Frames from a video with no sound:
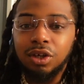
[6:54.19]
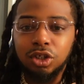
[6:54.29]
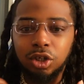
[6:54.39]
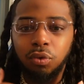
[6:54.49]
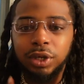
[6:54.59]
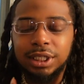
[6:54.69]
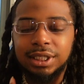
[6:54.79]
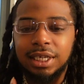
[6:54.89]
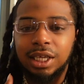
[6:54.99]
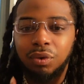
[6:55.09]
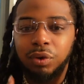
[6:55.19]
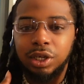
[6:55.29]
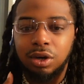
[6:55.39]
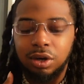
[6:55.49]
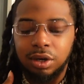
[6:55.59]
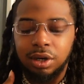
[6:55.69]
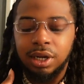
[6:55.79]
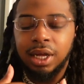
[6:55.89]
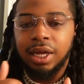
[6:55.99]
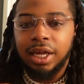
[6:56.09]
So we say that we are
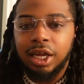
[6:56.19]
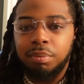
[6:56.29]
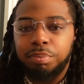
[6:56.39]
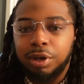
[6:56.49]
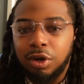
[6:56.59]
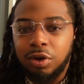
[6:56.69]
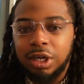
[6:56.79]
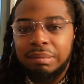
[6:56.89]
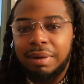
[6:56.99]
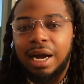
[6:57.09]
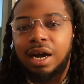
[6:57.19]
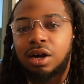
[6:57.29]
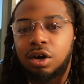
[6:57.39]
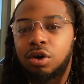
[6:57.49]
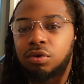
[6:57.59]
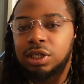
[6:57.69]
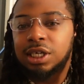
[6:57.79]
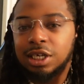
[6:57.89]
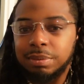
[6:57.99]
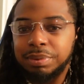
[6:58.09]
employed by our own
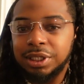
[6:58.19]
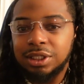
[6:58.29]
company.